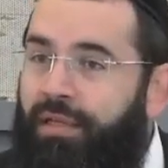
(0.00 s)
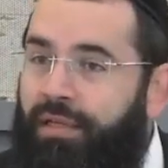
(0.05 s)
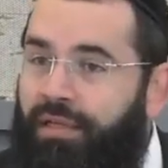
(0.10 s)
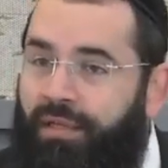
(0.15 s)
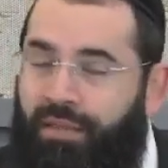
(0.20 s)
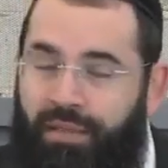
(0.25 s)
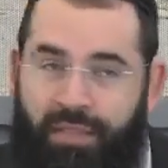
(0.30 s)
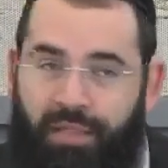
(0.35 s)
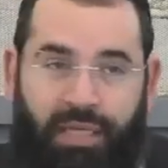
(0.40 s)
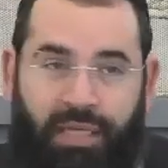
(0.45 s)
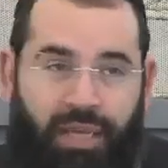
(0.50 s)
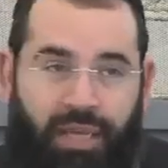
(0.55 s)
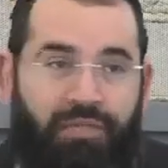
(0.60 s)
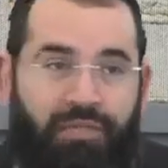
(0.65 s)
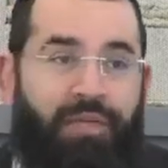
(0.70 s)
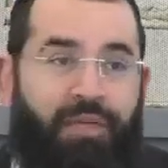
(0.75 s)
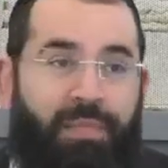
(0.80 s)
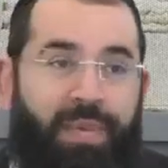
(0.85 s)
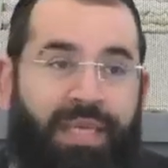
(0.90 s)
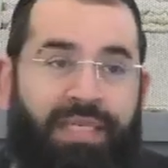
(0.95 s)
the
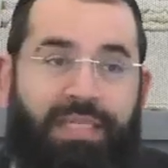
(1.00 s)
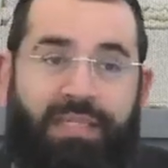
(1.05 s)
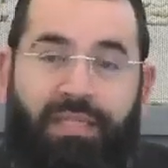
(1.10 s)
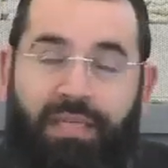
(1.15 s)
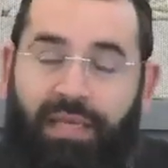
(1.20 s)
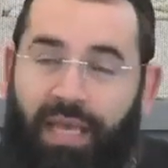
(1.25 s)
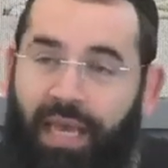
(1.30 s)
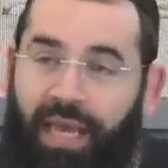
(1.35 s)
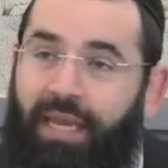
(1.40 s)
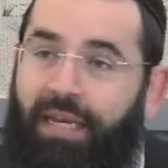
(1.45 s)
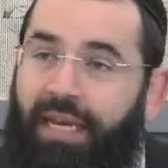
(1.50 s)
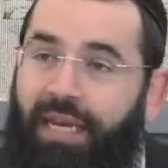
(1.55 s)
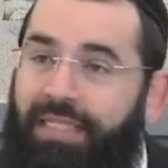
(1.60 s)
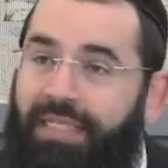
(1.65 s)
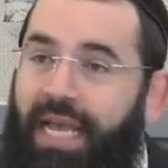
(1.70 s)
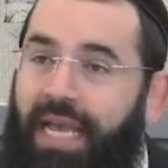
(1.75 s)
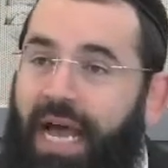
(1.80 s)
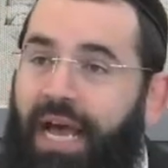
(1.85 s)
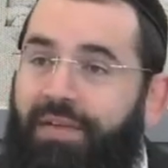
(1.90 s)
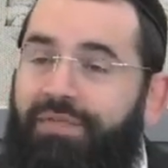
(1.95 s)
infamous Egel
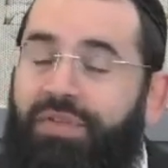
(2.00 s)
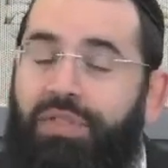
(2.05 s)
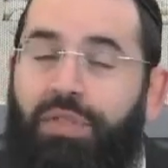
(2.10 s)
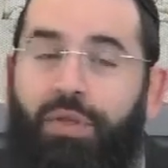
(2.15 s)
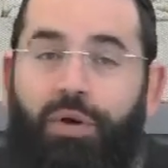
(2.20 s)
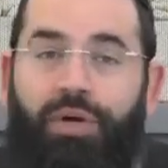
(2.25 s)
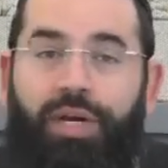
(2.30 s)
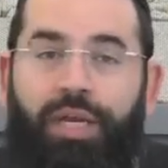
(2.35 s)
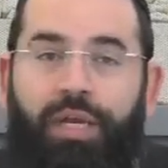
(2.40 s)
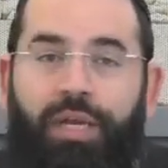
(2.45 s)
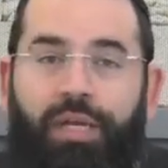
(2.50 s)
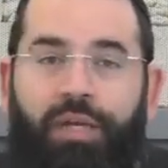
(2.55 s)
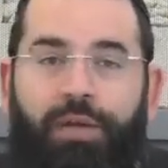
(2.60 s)
HaZahav story.